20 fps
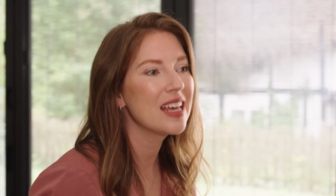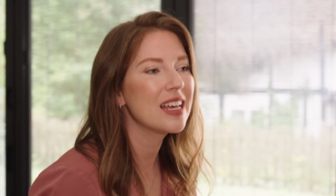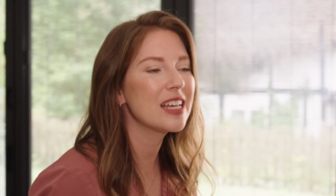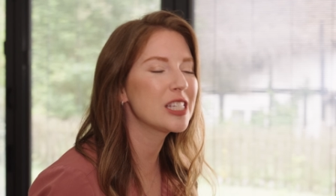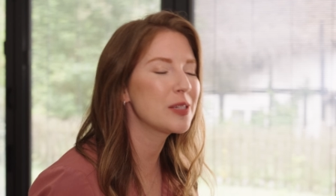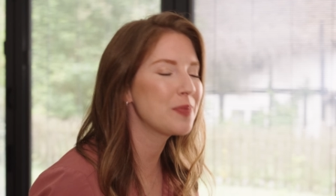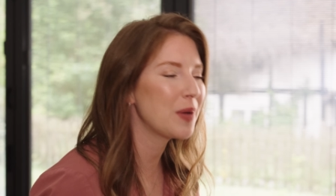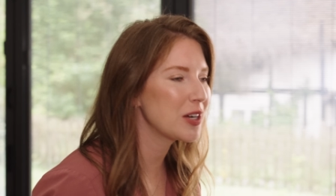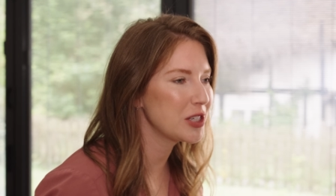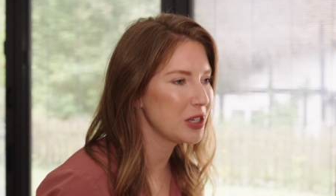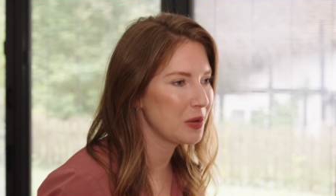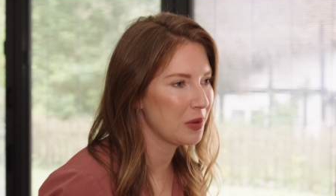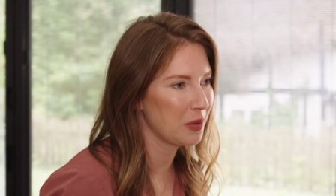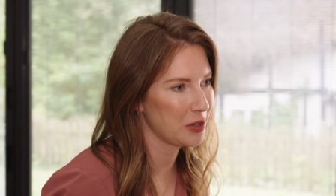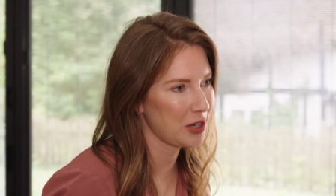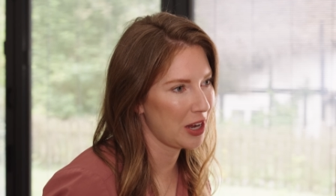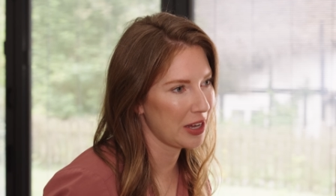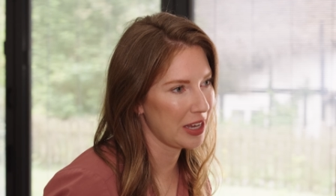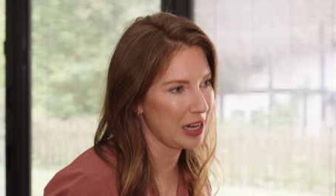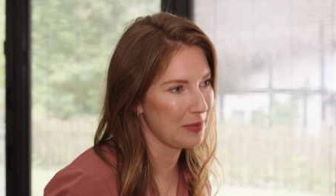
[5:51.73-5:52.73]
especially when we're
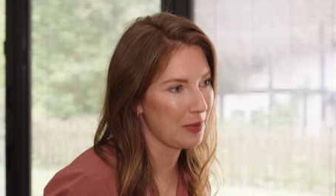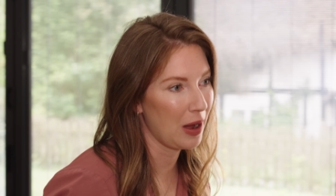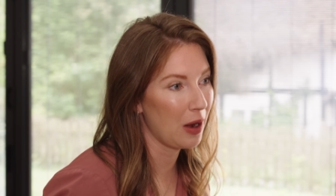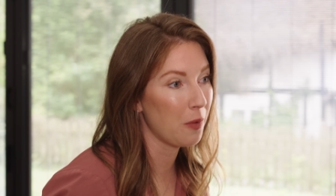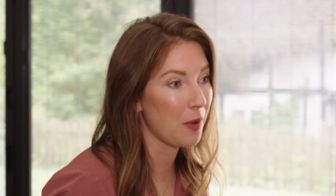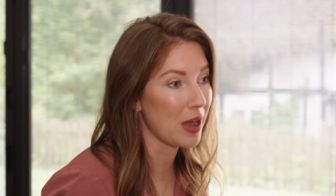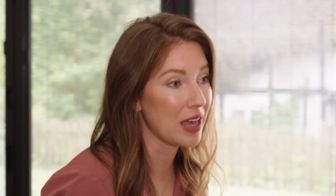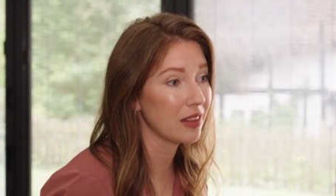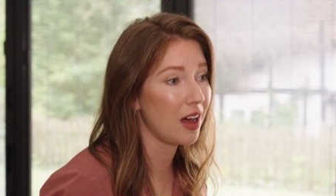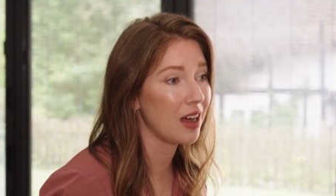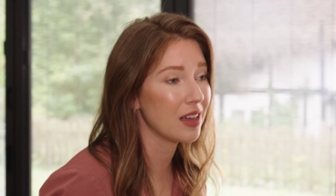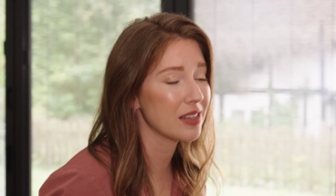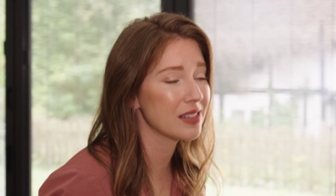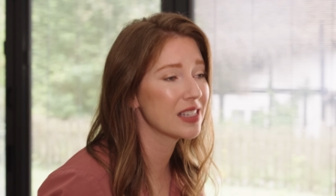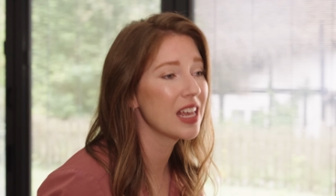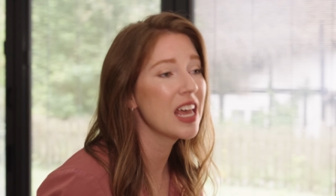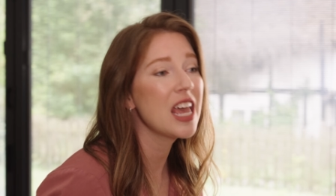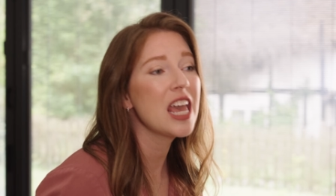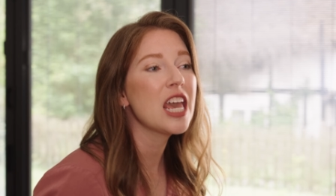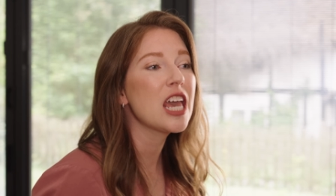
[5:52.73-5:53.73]
talking about weight loss.
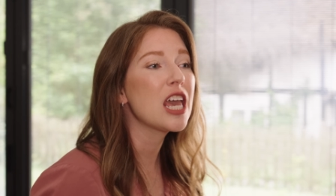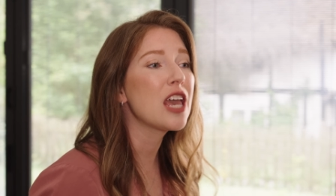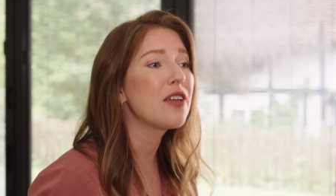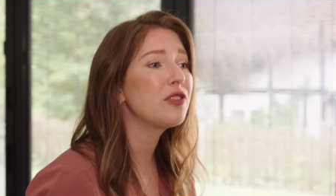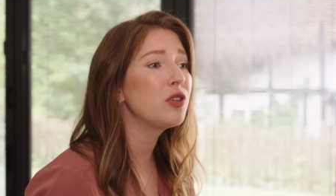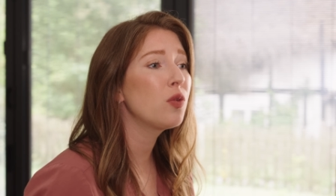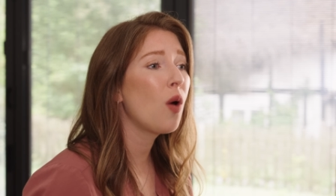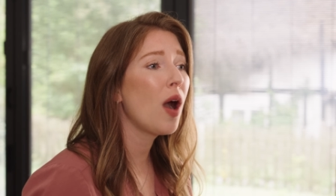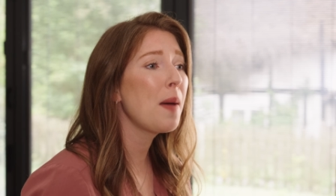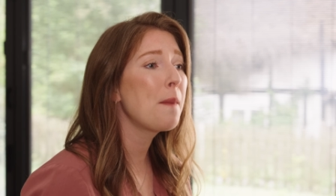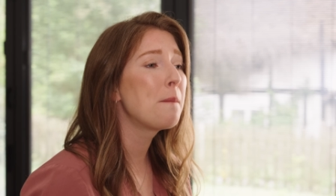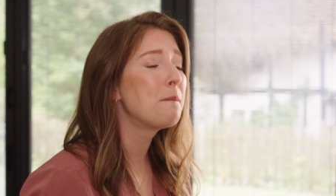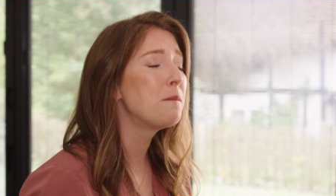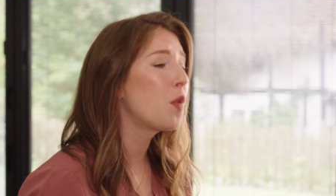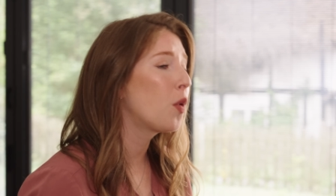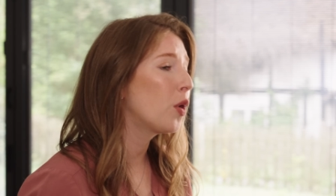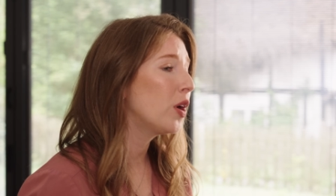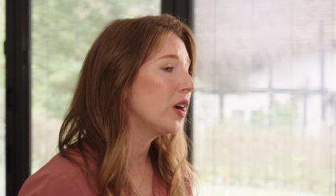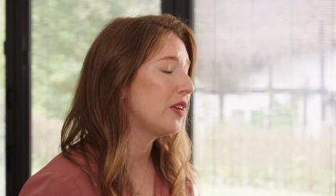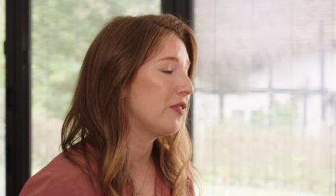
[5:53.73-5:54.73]
If you want
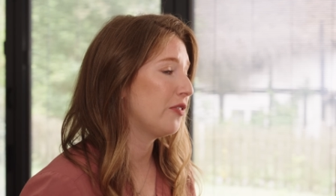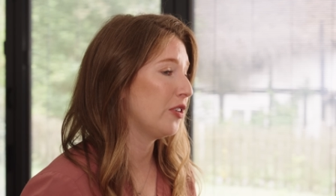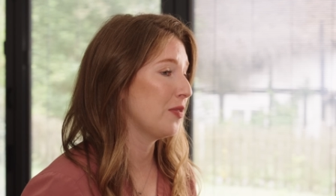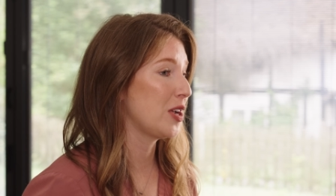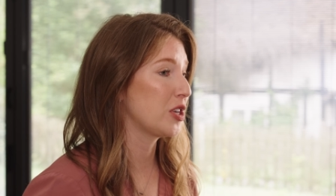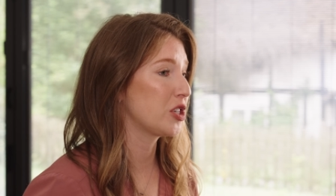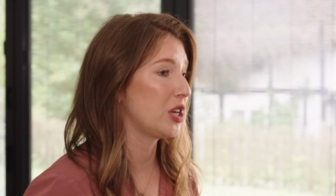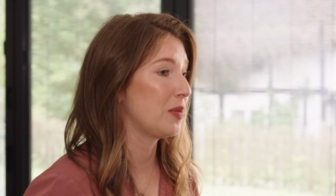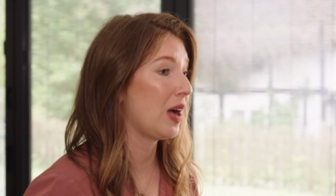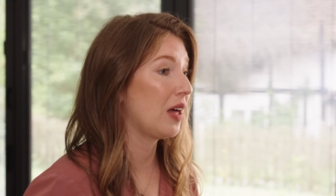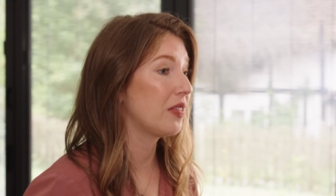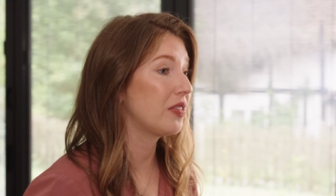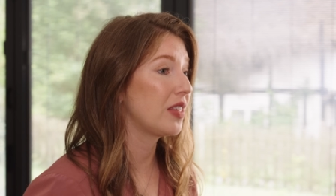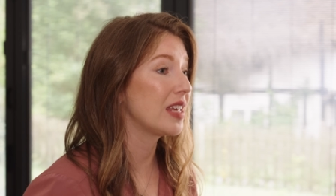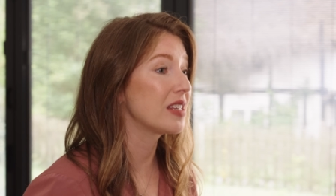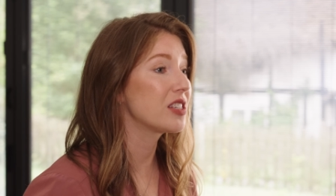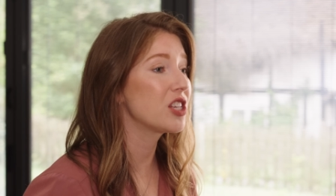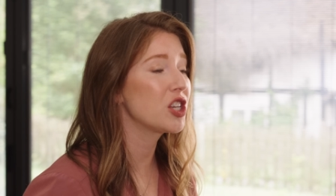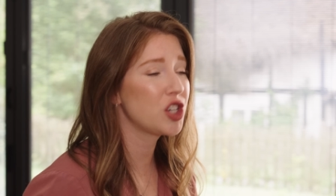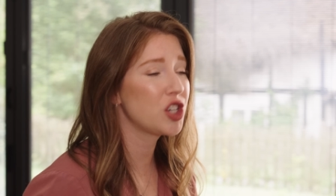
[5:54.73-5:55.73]
more information about this,